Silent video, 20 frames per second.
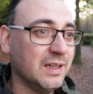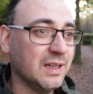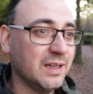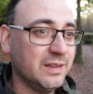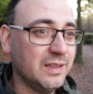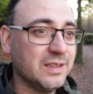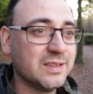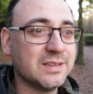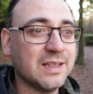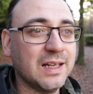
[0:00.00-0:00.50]

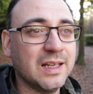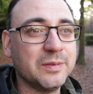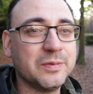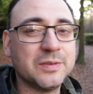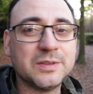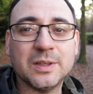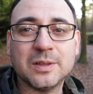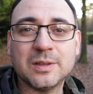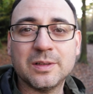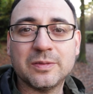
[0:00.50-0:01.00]
And this style of
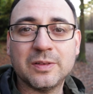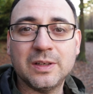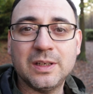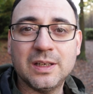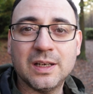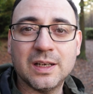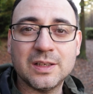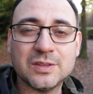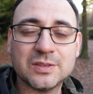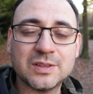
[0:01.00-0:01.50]

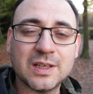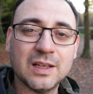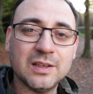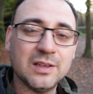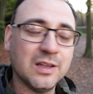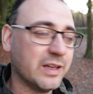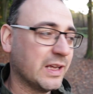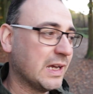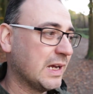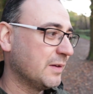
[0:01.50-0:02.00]
photography, I just get a
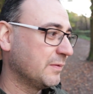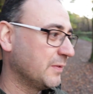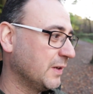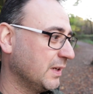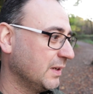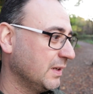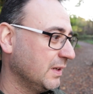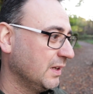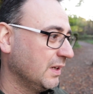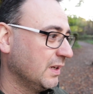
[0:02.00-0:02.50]
lot out of
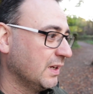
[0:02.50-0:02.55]
it.